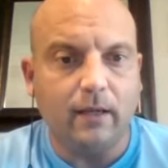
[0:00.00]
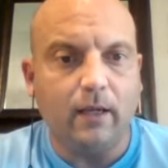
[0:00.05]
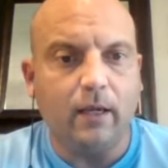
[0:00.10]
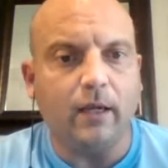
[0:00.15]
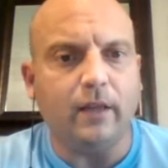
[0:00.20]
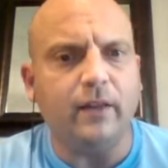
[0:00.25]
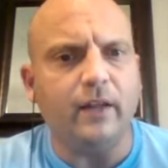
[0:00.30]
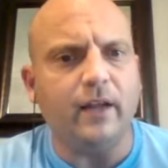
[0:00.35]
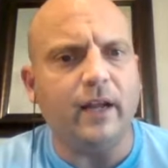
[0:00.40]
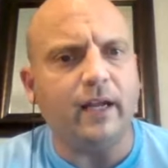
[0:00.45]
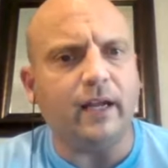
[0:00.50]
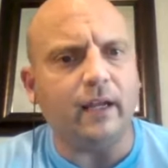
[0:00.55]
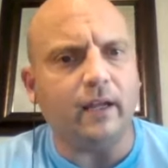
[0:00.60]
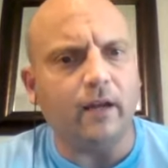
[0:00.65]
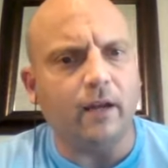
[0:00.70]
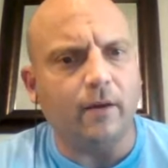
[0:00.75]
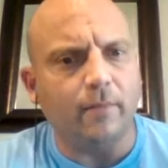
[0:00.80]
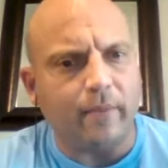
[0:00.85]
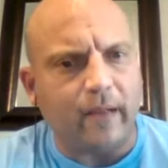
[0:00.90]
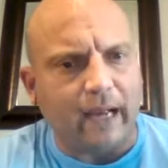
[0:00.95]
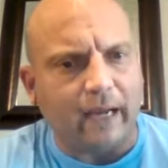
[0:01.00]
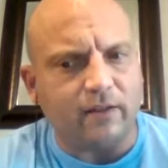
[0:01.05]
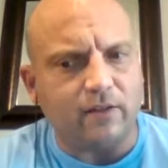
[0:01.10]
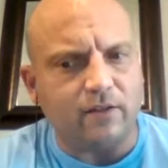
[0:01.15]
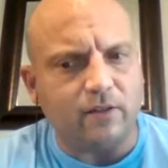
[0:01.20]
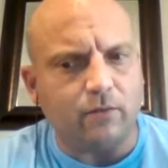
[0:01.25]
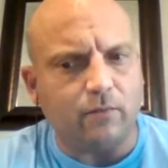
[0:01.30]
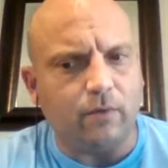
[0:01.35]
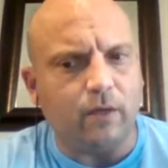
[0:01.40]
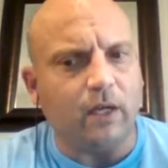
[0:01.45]
and then I can come back to
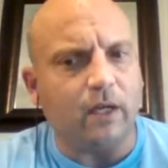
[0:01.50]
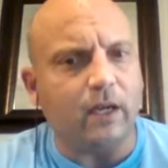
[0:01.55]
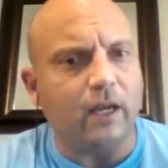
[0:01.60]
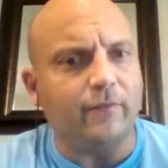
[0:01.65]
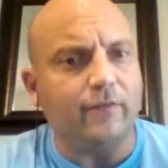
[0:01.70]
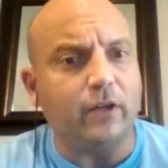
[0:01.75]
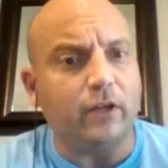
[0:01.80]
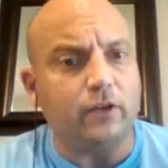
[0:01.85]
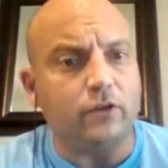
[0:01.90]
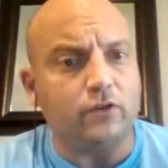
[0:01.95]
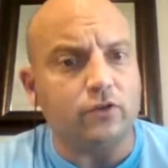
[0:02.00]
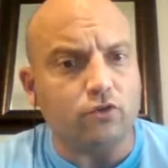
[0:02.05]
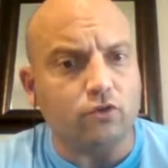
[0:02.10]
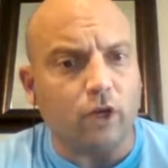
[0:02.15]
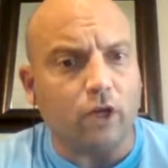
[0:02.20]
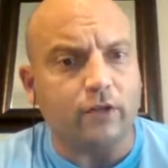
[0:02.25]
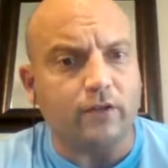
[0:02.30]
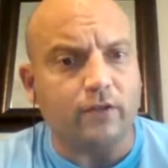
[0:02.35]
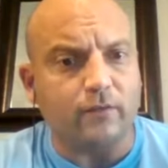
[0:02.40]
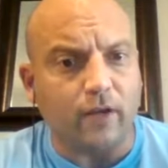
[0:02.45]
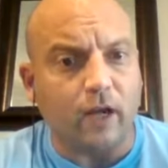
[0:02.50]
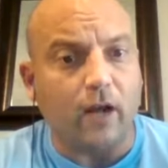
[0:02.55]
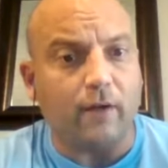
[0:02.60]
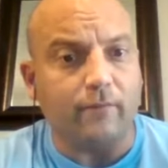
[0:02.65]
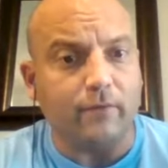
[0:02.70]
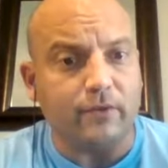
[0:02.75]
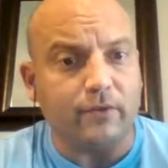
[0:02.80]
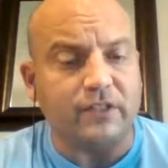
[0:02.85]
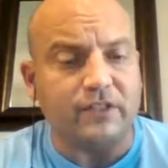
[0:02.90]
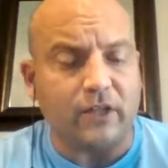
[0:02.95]
you and we can have a constructive
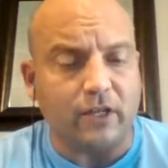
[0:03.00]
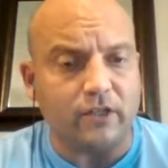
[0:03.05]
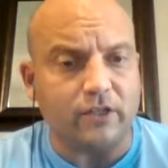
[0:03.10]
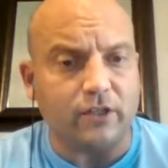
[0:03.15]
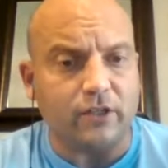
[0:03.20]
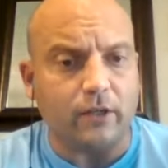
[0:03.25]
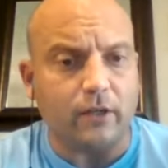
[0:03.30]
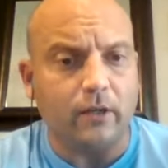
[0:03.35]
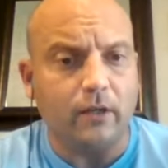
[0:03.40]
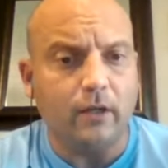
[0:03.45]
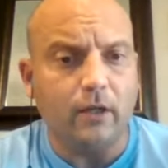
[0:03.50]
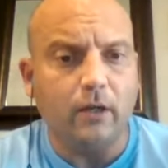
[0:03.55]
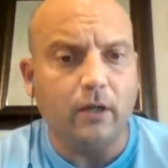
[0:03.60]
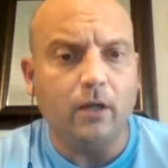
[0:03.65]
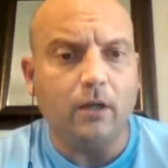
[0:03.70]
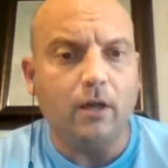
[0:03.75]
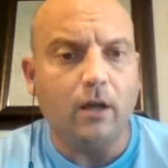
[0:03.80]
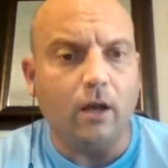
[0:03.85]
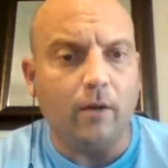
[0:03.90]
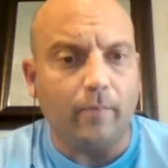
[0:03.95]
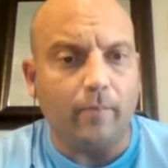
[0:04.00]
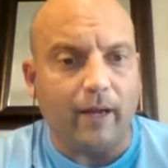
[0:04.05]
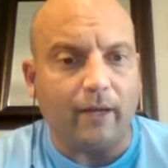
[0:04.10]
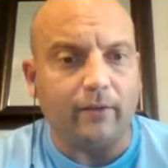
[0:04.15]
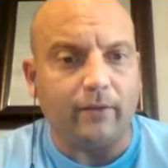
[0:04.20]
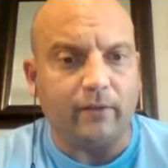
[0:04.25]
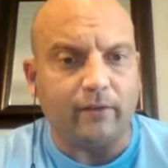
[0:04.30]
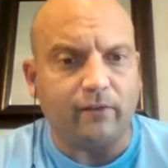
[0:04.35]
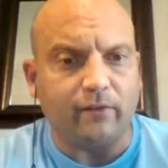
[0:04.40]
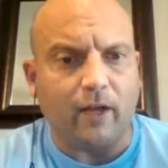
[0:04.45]
conversation about
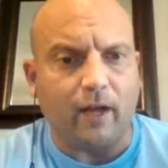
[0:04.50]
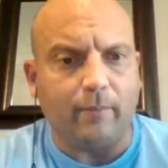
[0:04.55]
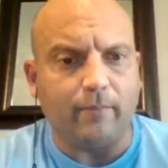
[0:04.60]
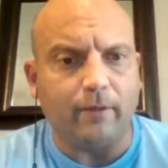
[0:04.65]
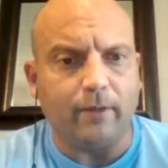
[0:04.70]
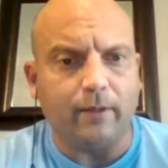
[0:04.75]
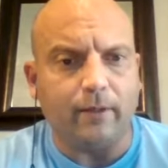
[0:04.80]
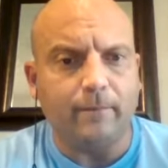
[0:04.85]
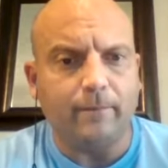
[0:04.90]
this topic.